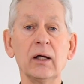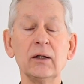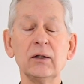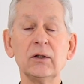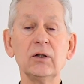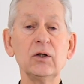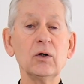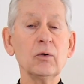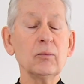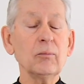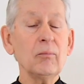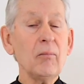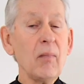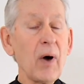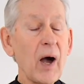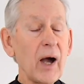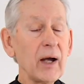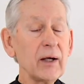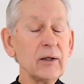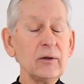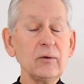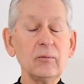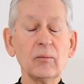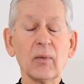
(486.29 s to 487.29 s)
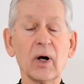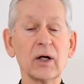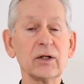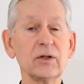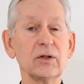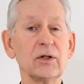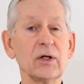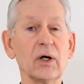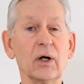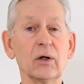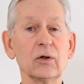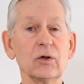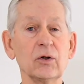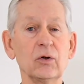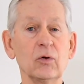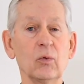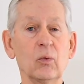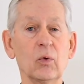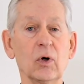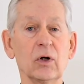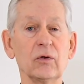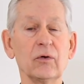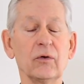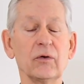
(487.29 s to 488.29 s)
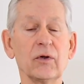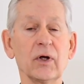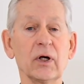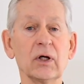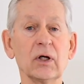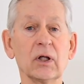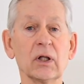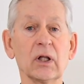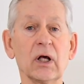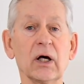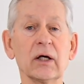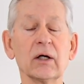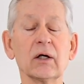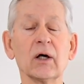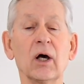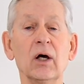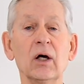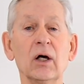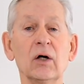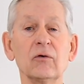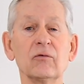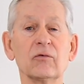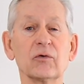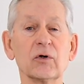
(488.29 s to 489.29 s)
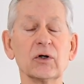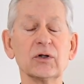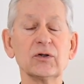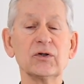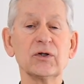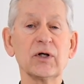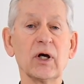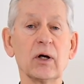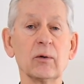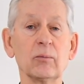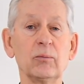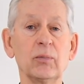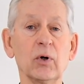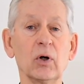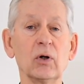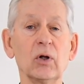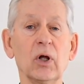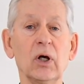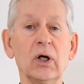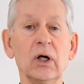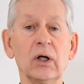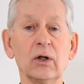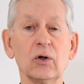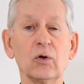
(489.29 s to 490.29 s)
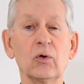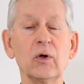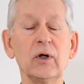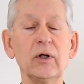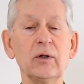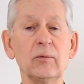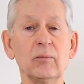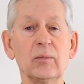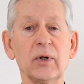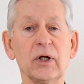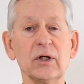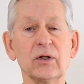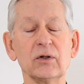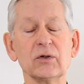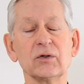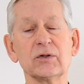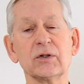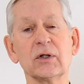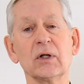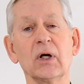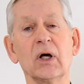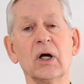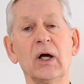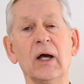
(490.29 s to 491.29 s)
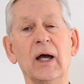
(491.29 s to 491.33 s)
your mind might tell you one thing, like, for example, green beans.